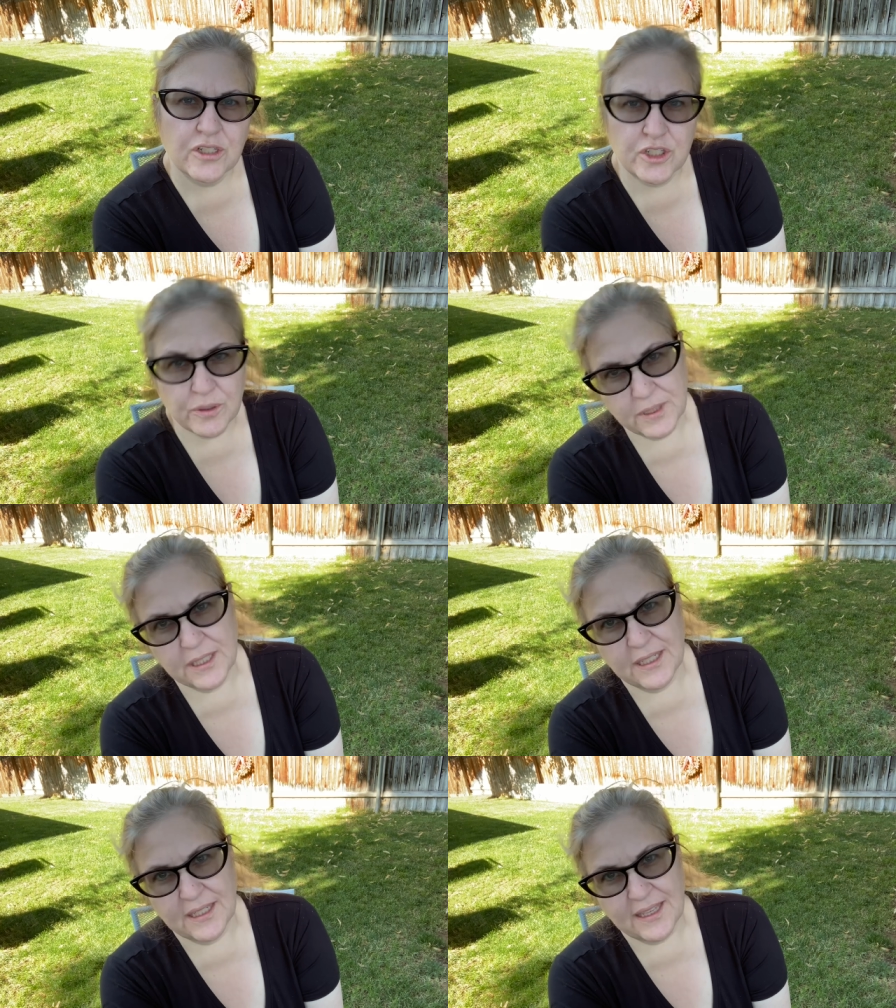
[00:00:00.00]

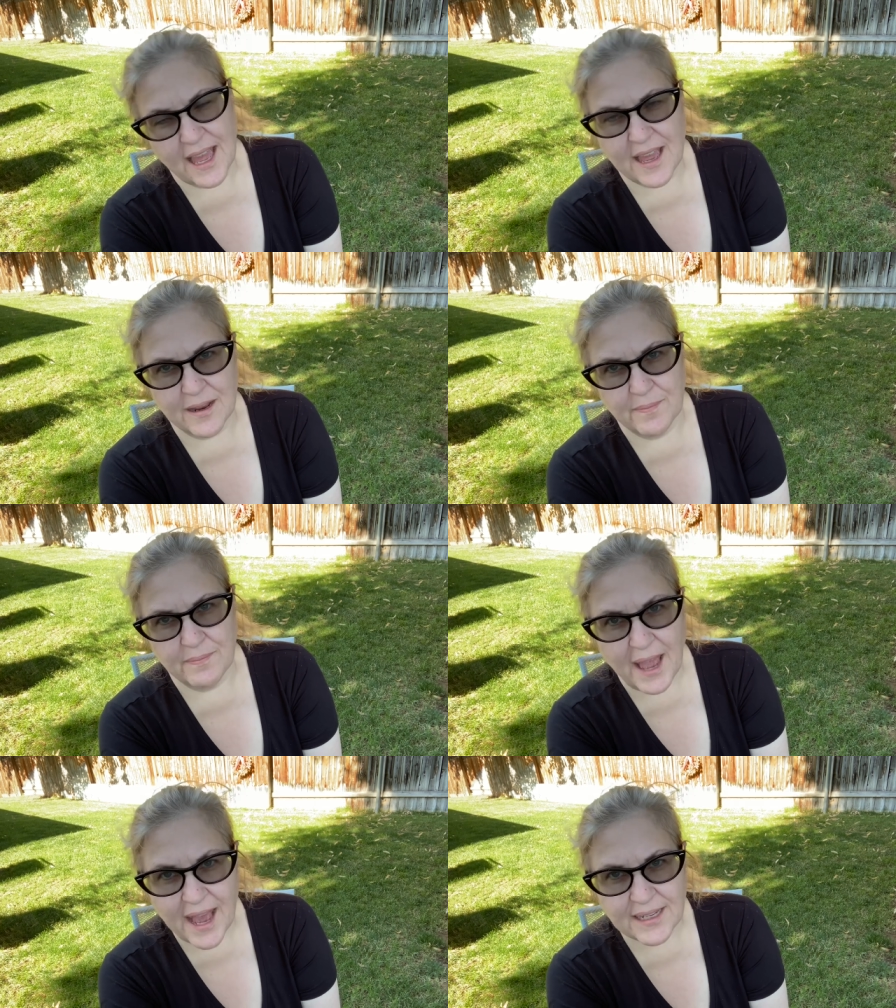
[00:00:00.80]
Jubilee and
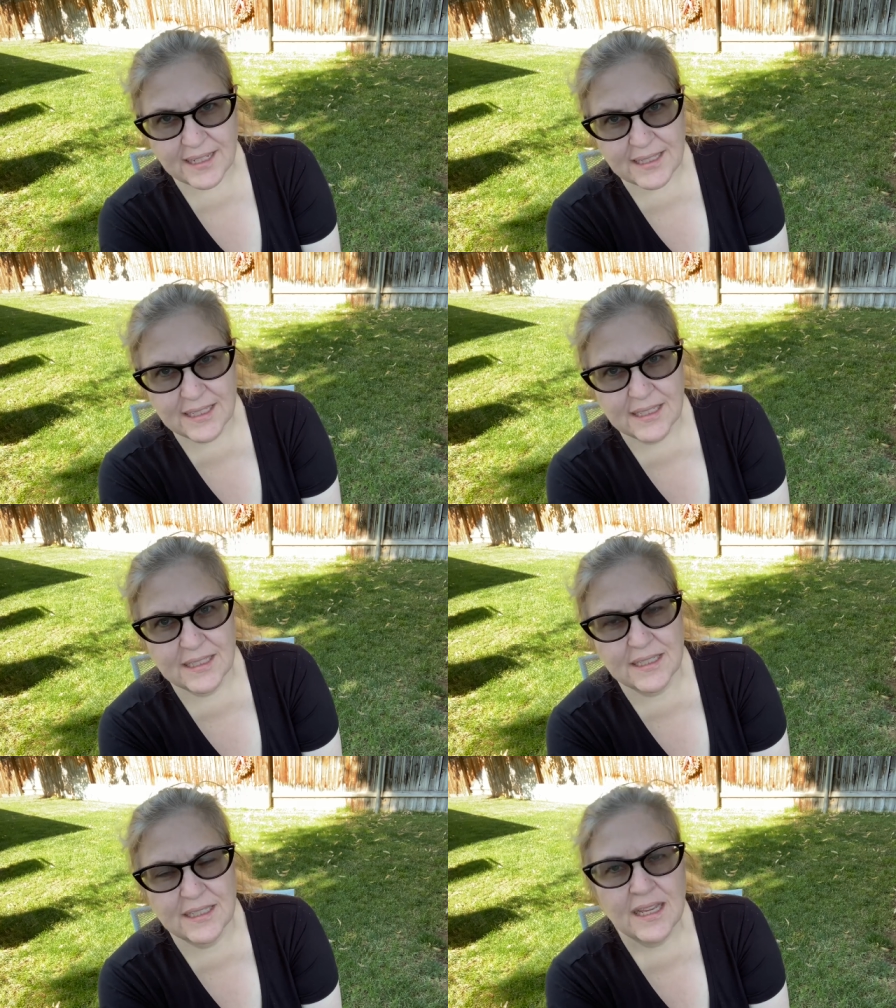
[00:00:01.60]

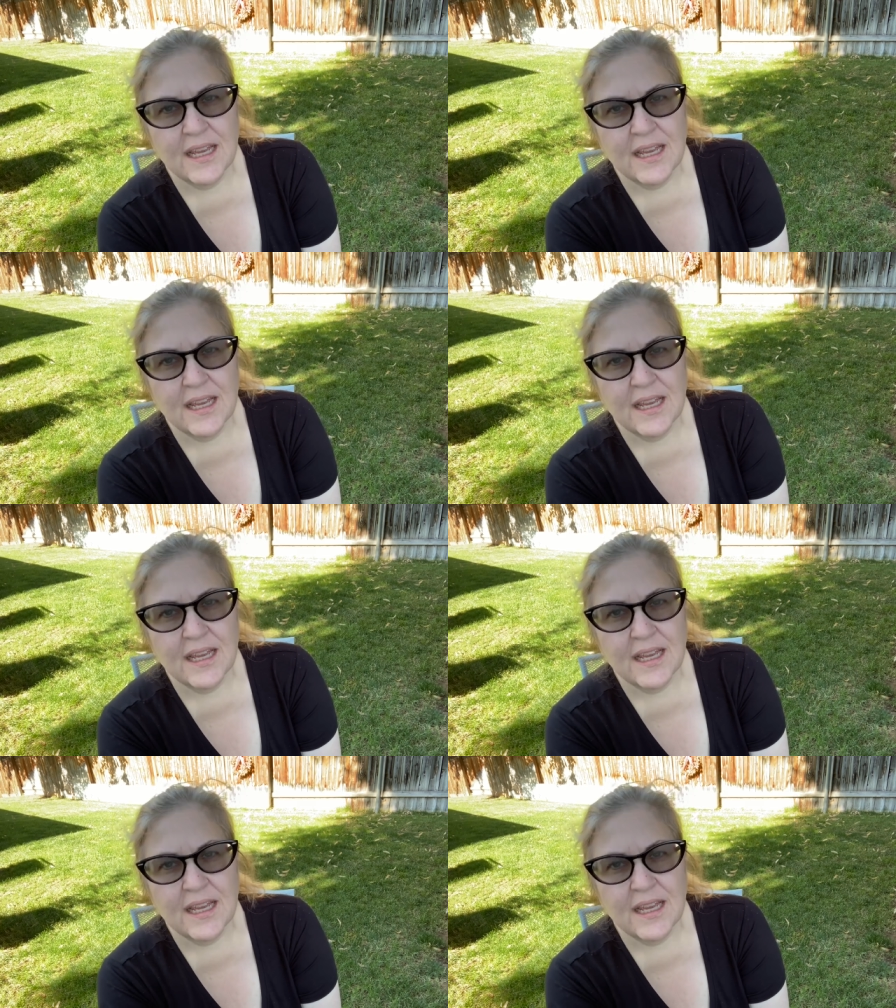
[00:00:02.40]
Paddington